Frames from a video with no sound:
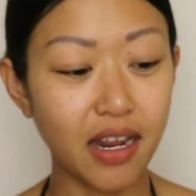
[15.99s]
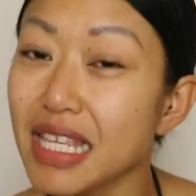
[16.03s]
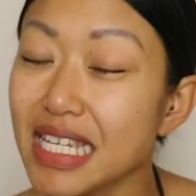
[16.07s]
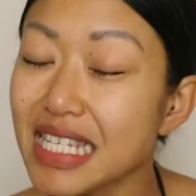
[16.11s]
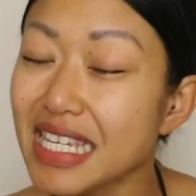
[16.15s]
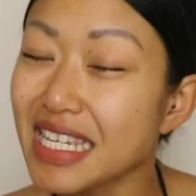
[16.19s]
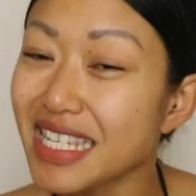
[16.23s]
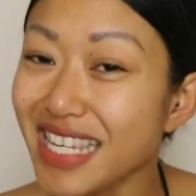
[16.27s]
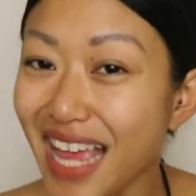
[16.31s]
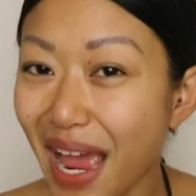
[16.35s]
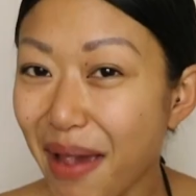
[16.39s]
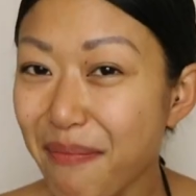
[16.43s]

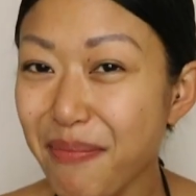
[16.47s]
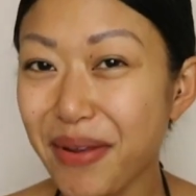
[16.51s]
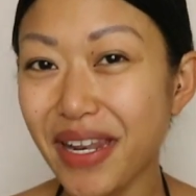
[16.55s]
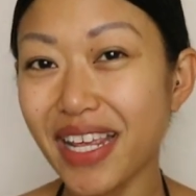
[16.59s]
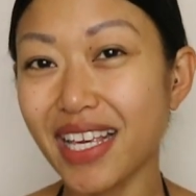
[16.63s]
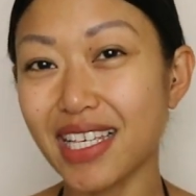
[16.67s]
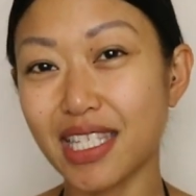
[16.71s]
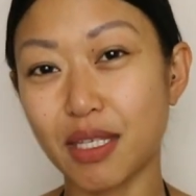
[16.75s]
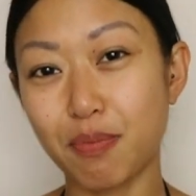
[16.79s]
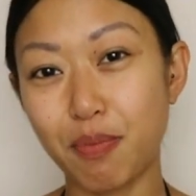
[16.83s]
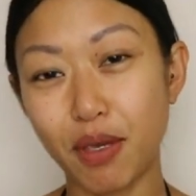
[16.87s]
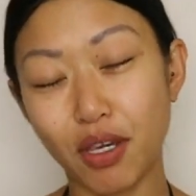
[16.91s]
This is
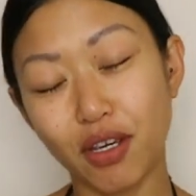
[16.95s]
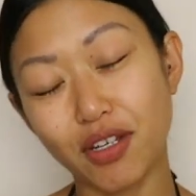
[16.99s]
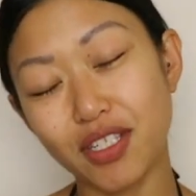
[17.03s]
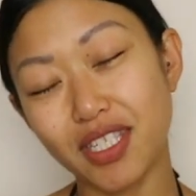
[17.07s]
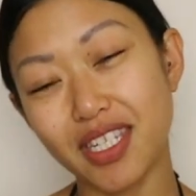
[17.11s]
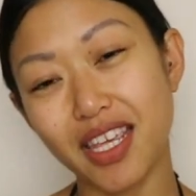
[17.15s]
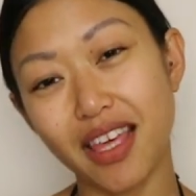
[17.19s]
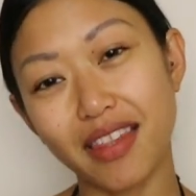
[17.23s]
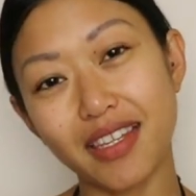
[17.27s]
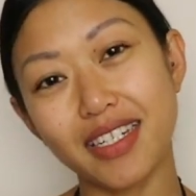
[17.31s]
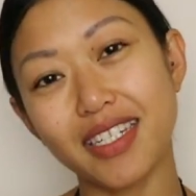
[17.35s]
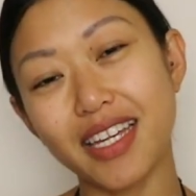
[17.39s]
happening is
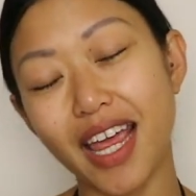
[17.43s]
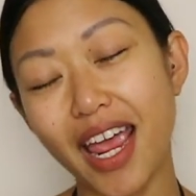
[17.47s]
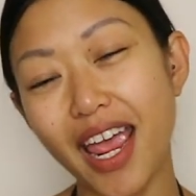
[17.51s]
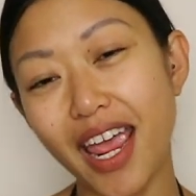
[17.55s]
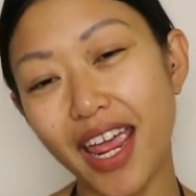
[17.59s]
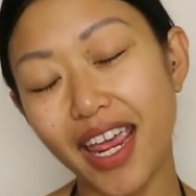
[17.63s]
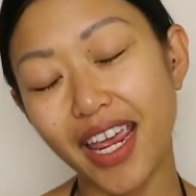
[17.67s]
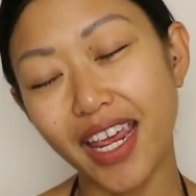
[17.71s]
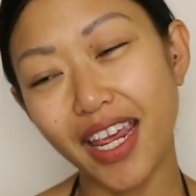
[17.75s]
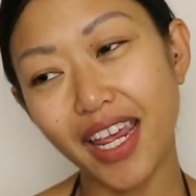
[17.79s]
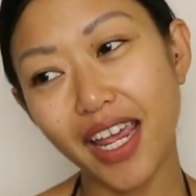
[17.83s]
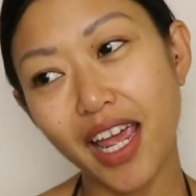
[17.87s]
because the other
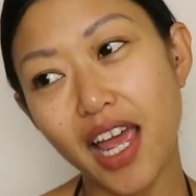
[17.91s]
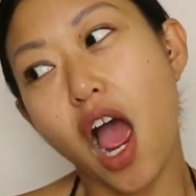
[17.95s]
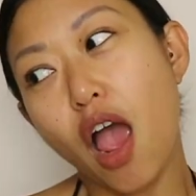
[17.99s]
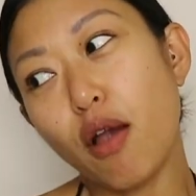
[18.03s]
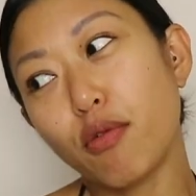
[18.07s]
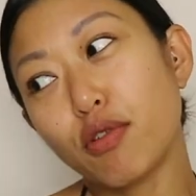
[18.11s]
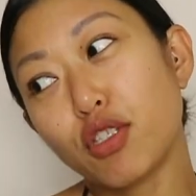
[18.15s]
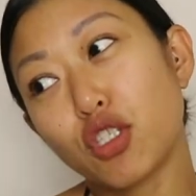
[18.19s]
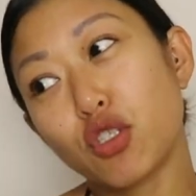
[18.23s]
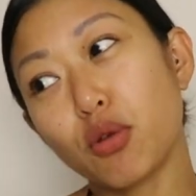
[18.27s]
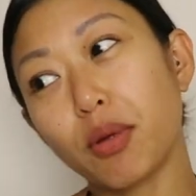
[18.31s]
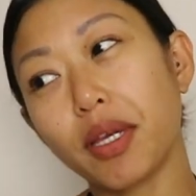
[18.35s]
day
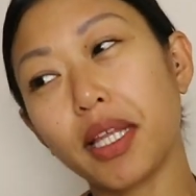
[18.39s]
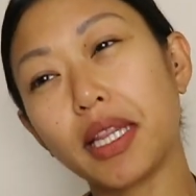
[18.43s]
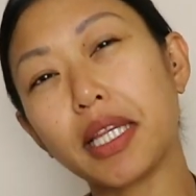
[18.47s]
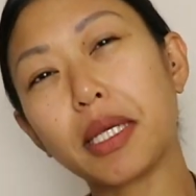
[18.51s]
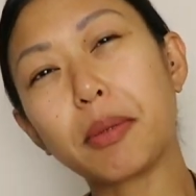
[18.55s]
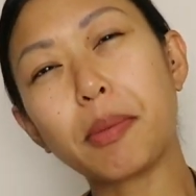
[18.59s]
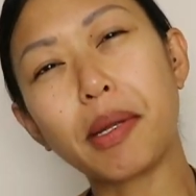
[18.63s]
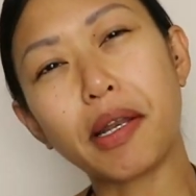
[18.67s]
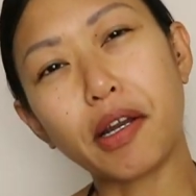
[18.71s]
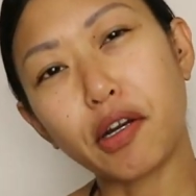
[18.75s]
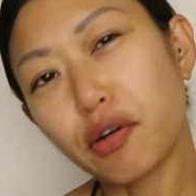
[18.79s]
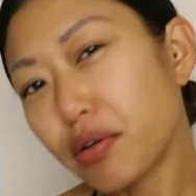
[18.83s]
I was doing a
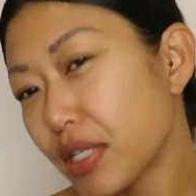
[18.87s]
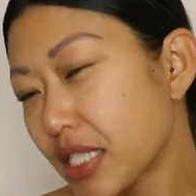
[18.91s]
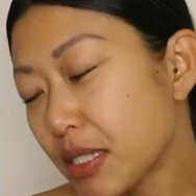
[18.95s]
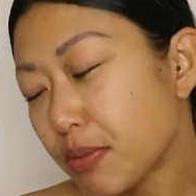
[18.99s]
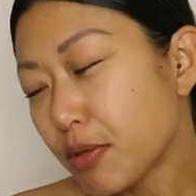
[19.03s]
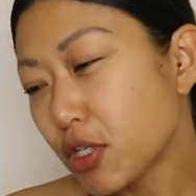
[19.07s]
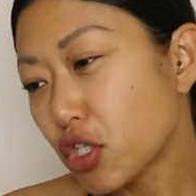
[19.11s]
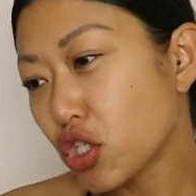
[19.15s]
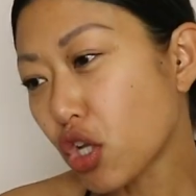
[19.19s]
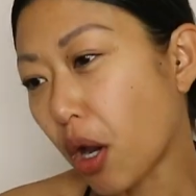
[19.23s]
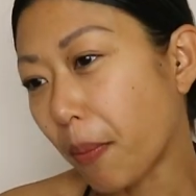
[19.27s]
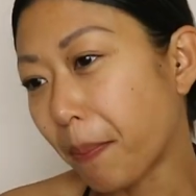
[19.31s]
little bit of
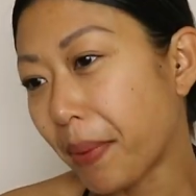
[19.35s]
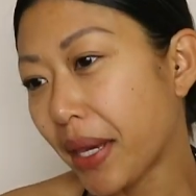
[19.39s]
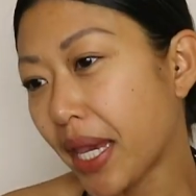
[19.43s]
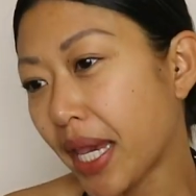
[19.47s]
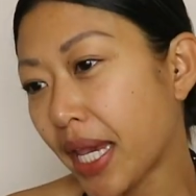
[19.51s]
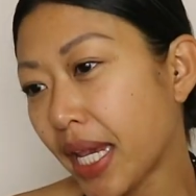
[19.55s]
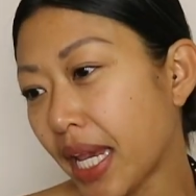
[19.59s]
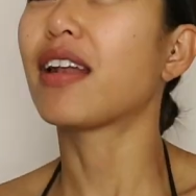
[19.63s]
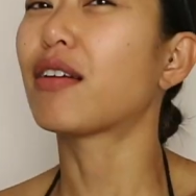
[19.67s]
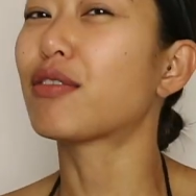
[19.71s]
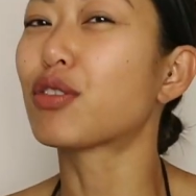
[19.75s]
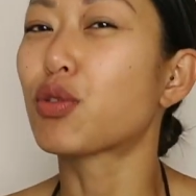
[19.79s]
Christmas
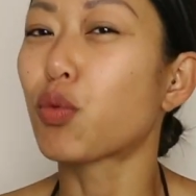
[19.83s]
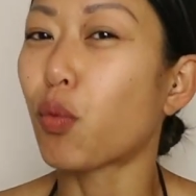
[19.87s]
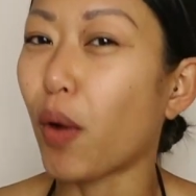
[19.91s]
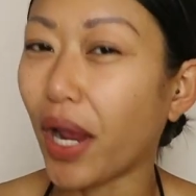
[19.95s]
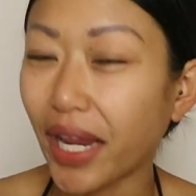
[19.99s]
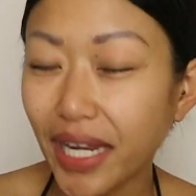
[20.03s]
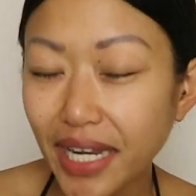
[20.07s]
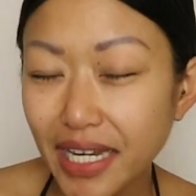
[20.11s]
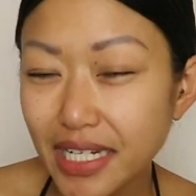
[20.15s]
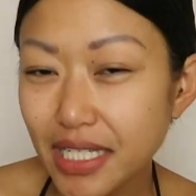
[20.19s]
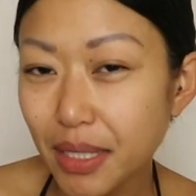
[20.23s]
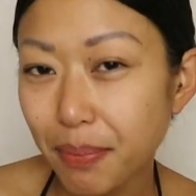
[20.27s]
shopping and I was
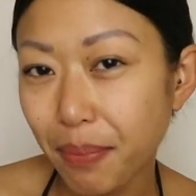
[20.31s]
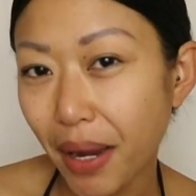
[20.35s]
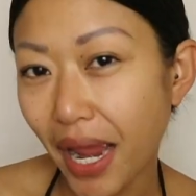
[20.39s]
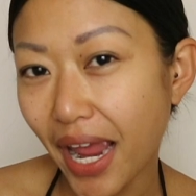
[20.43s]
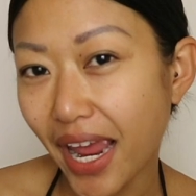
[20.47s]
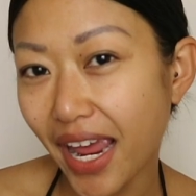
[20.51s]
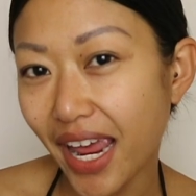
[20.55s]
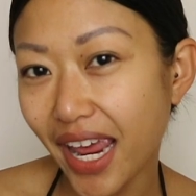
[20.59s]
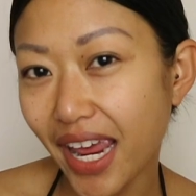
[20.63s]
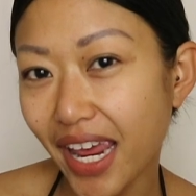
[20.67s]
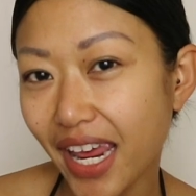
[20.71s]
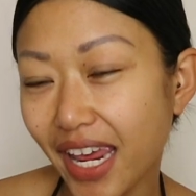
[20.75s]
waiting to
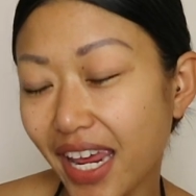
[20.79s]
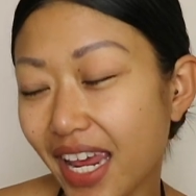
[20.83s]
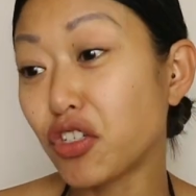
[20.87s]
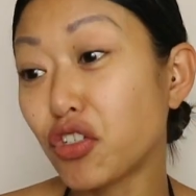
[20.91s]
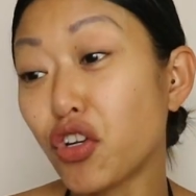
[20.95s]
pay.